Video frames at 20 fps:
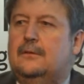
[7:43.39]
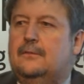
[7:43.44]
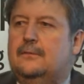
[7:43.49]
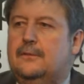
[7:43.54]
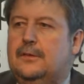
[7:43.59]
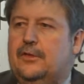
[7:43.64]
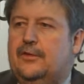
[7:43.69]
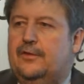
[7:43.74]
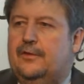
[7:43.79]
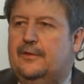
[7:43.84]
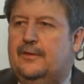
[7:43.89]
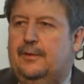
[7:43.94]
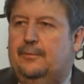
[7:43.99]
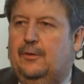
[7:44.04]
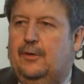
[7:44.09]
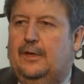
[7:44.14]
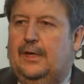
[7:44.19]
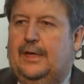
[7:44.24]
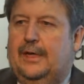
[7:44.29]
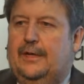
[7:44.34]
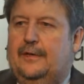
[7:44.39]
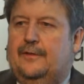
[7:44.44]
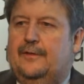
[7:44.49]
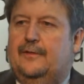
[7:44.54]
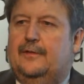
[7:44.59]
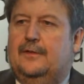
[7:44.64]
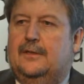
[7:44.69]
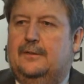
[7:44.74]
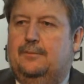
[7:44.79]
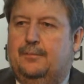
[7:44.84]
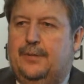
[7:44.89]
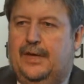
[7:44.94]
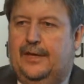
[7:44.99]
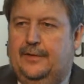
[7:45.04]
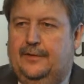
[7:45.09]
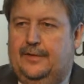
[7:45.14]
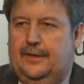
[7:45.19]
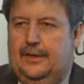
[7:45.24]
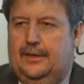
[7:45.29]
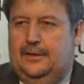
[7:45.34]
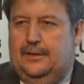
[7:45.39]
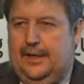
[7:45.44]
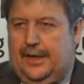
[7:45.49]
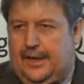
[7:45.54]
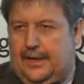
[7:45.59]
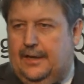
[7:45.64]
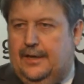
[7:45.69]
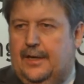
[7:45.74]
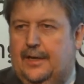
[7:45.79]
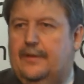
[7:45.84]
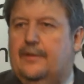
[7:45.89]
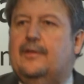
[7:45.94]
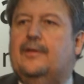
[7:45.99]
which simulates the basic de-inking